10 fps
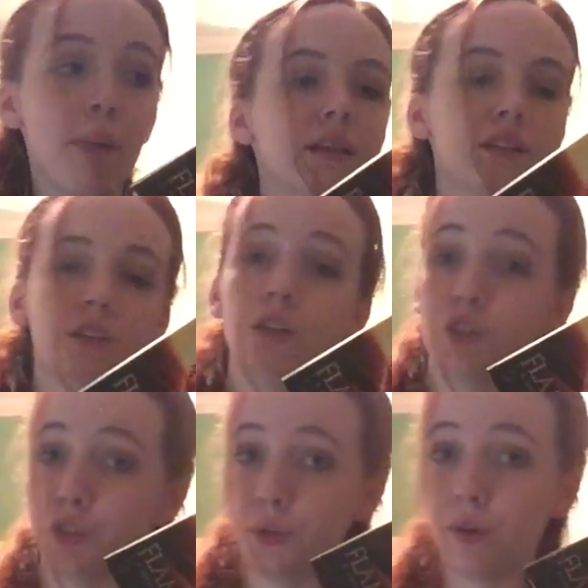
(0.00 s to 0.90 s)
This is
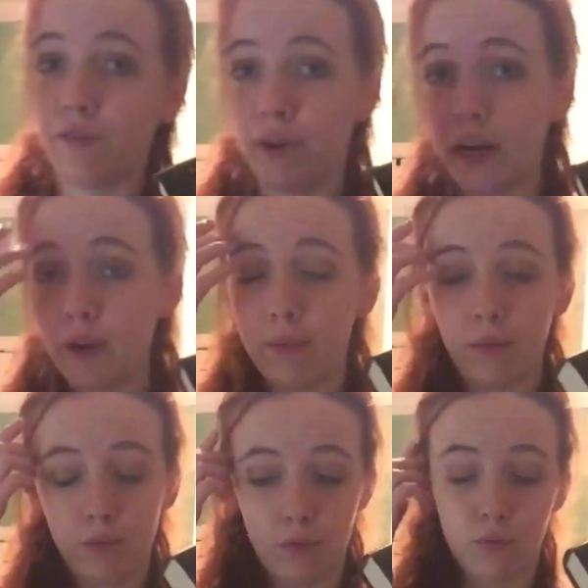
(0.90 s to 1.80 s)
also a very
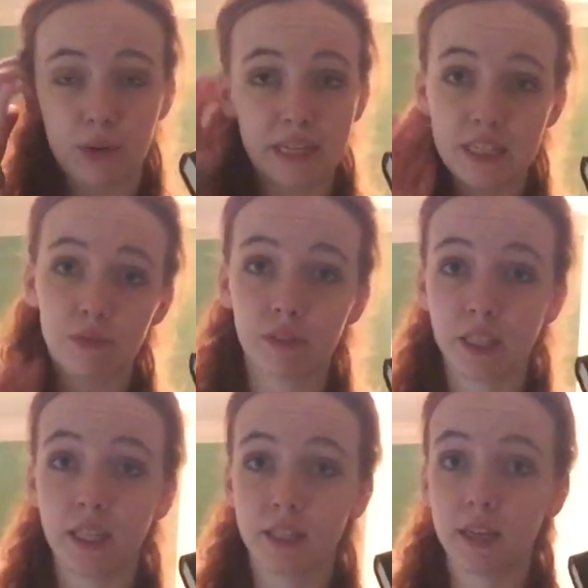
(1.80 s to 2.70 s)
recent
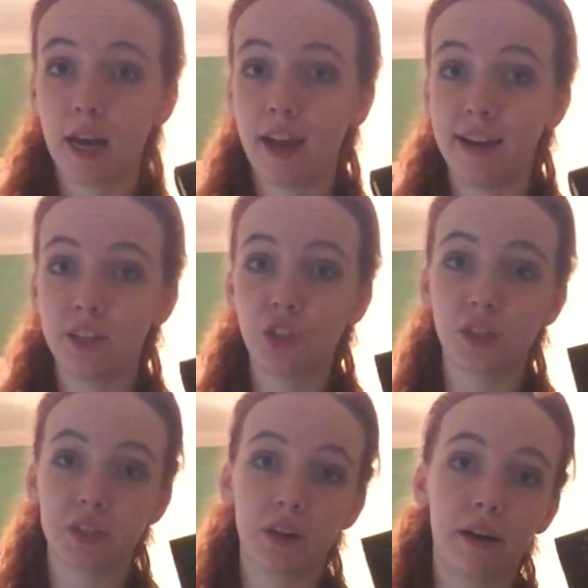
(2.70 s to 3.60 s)
release. I
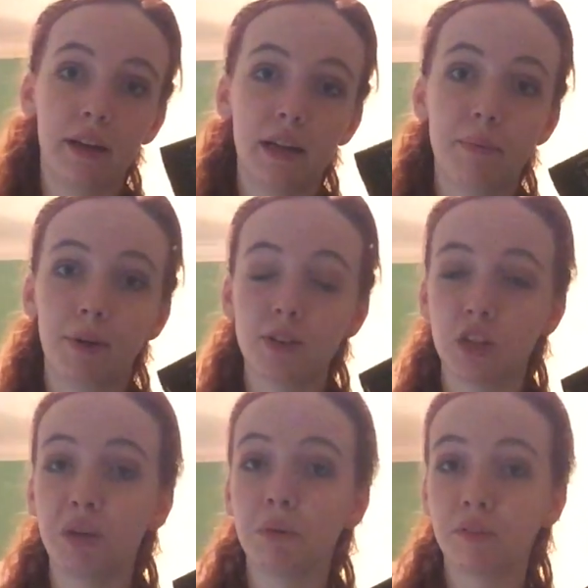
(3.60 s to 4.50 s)
just saw it in Barnes &
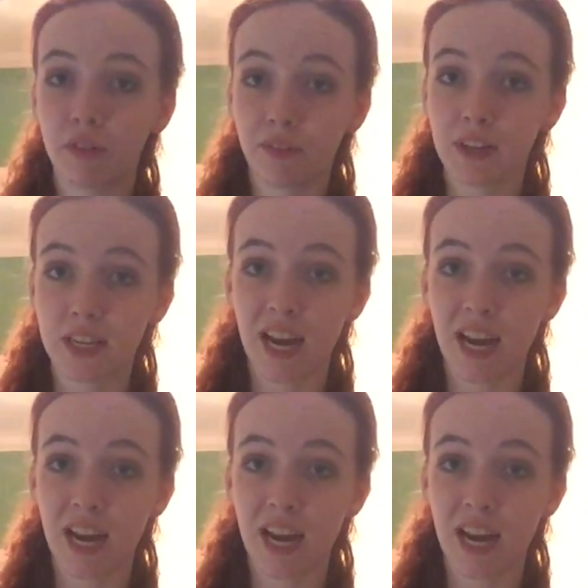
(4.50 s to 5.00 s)
Noble for the first